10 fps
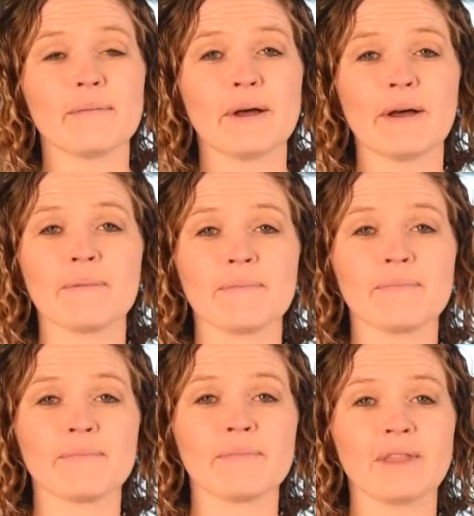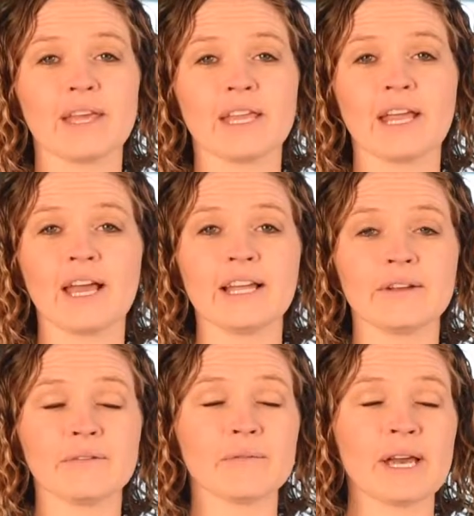and
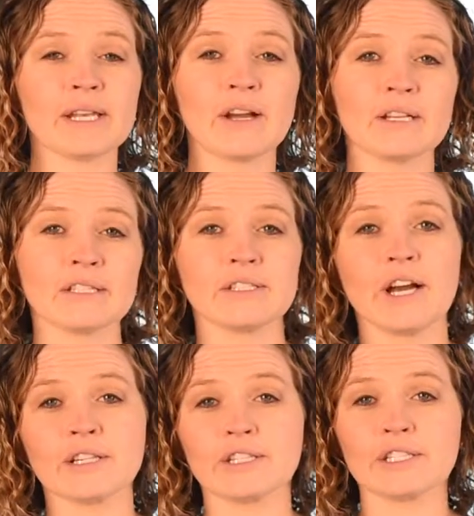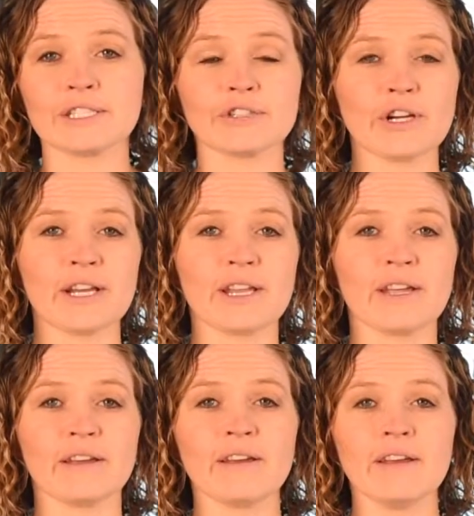I had gone to doctors and tried
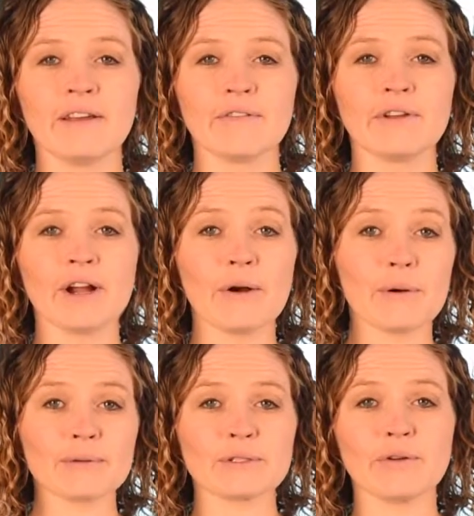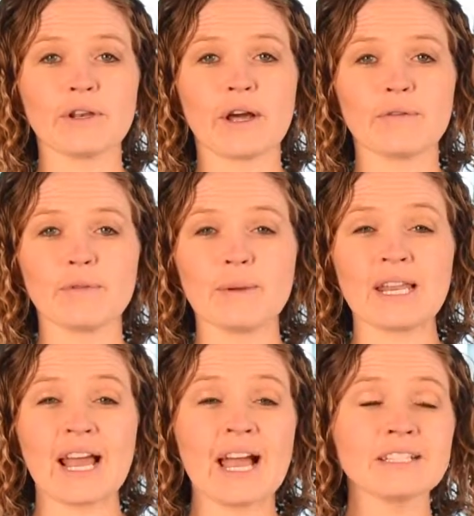to figure out what was going on with me.
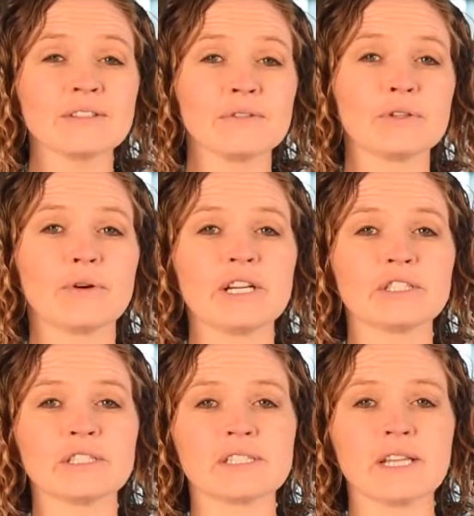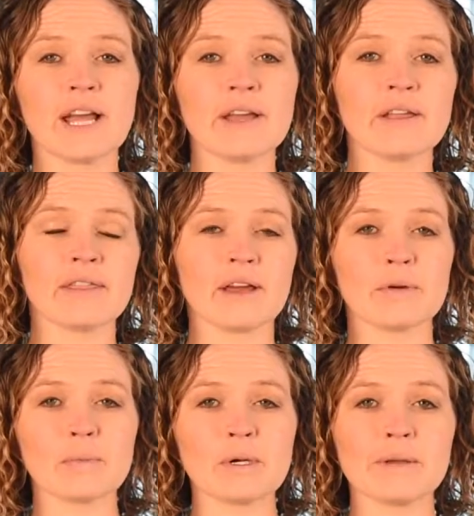And I asked a few questions that I
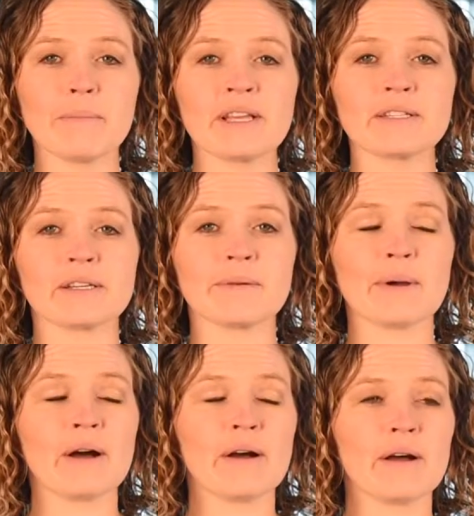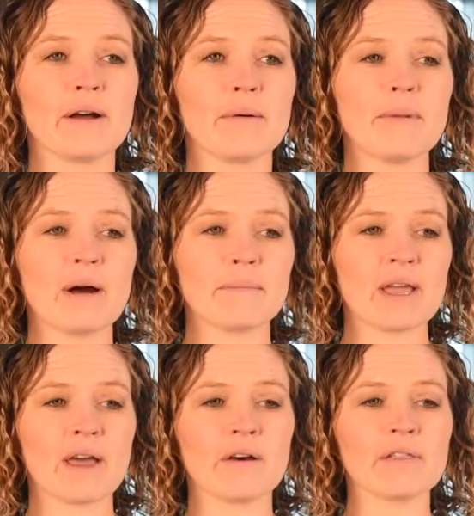thought were pretty basic about
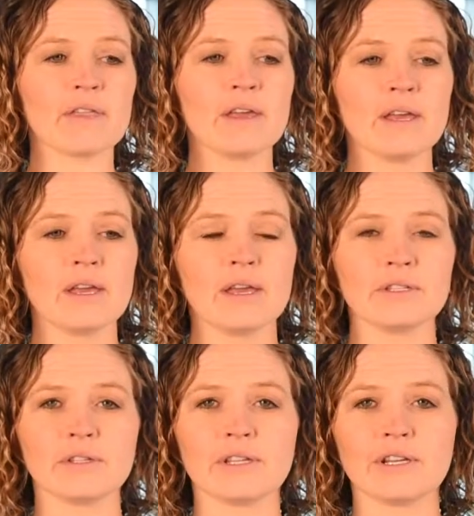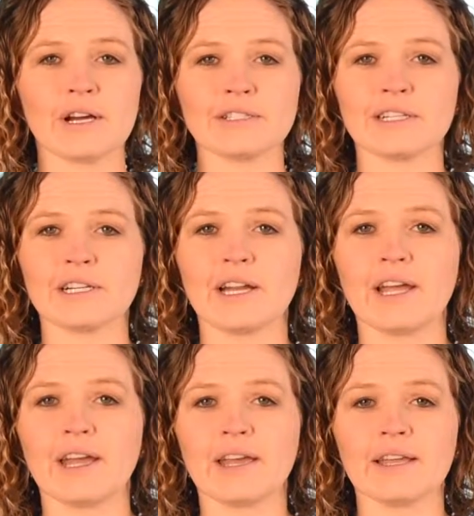my health to the doctor,
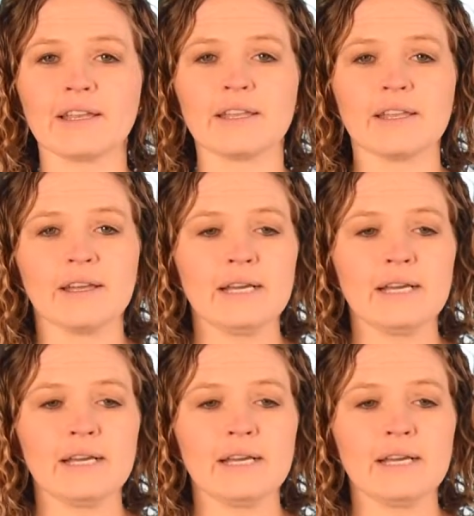and